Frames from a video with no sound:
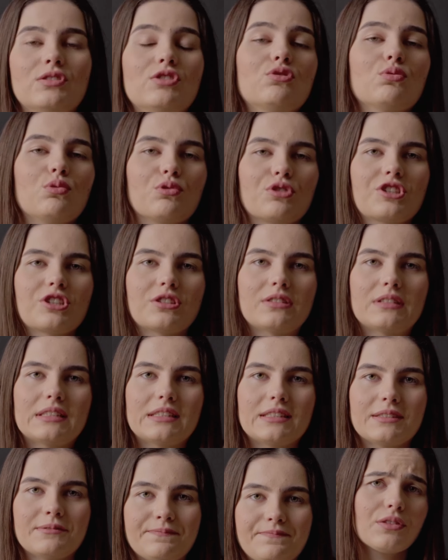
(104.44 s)

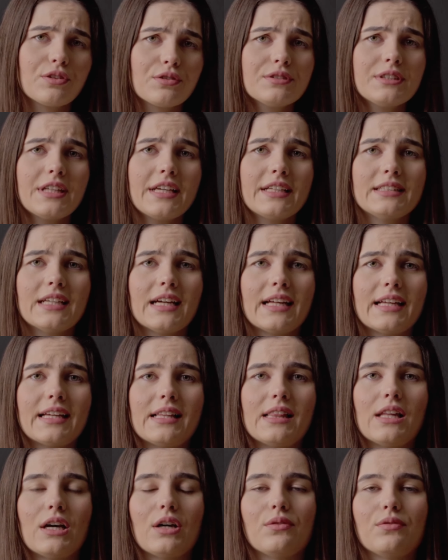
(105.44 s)
distortions. Third thing that I
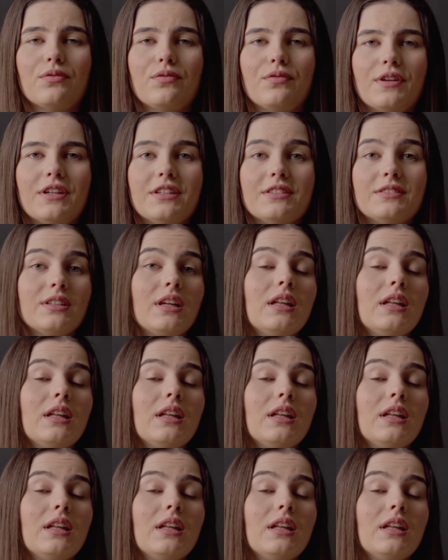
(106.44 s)
love is the